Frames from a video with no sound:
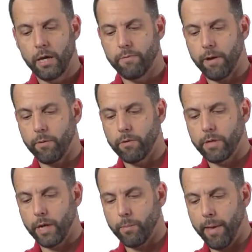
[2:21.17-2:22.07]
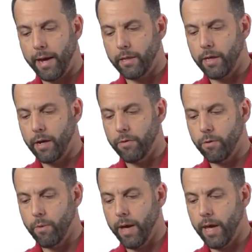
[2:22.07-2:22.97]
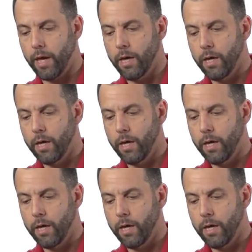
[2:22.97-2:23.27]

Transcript: If I rotate it back the other way,